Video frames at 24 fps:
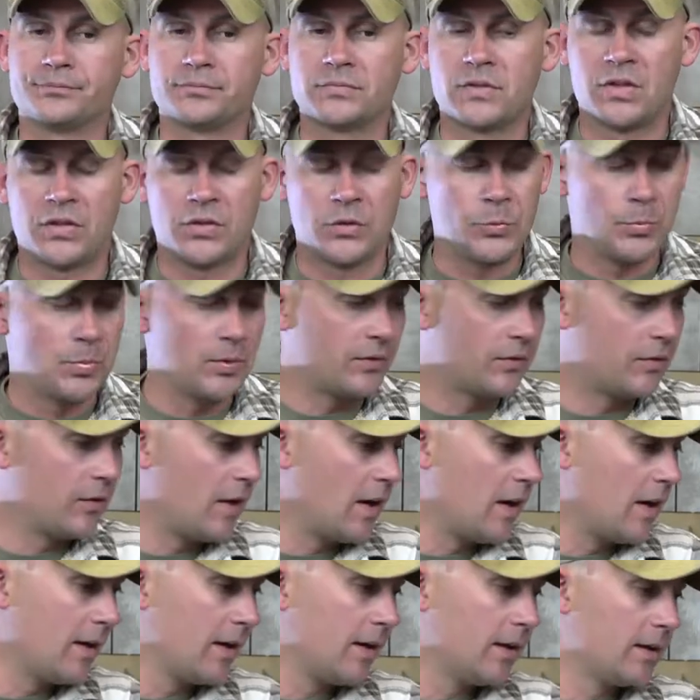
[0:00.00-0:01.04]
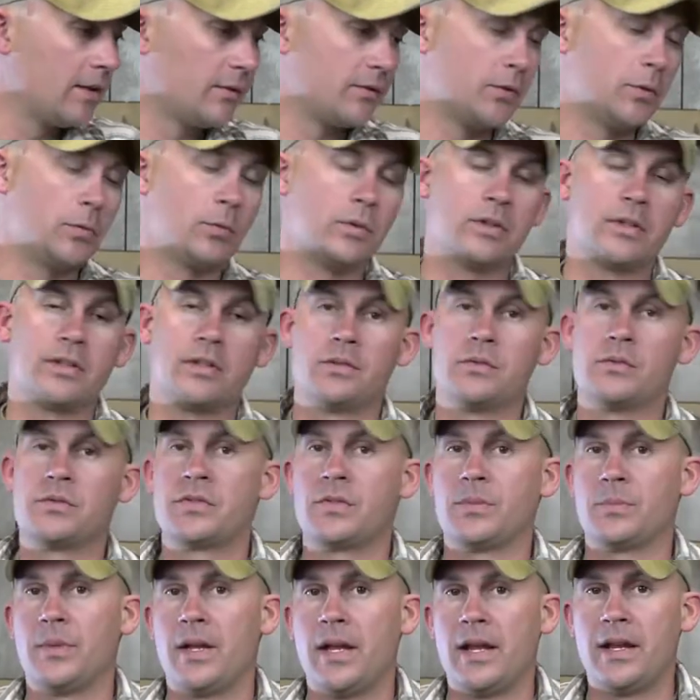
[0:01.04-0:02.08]
super fine, if you want to use
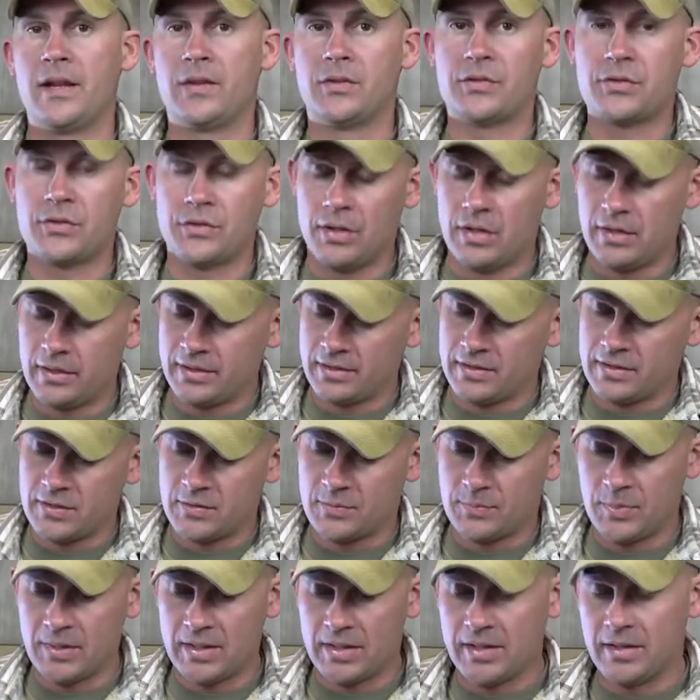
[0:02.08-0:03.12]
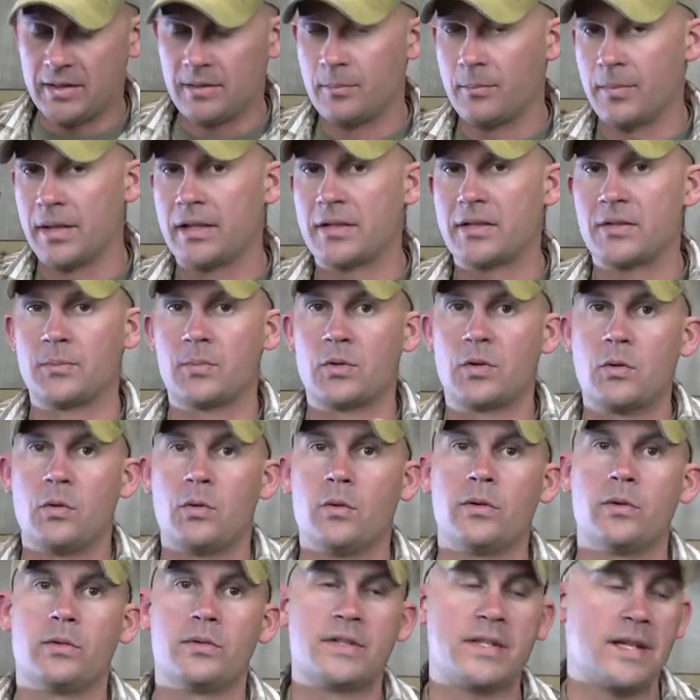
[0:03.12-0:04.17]
some antron and spin it and make some
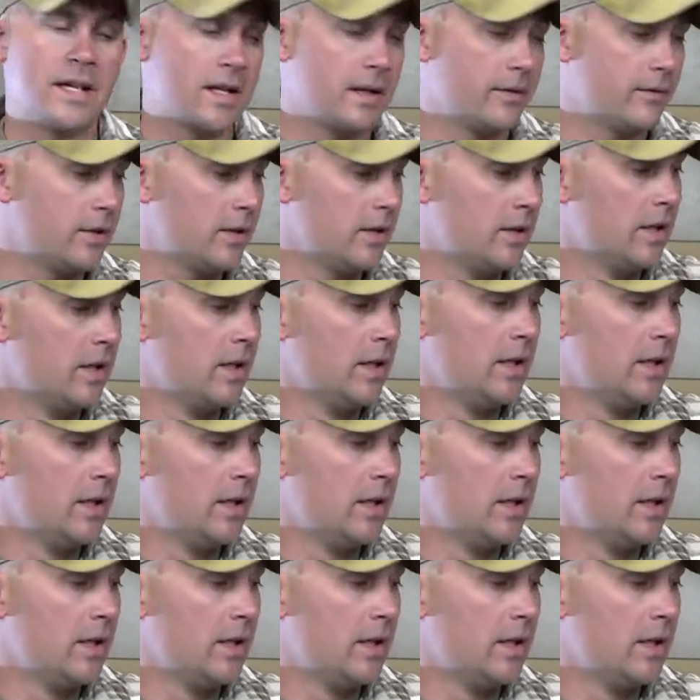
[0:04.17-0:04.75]
coils out of it.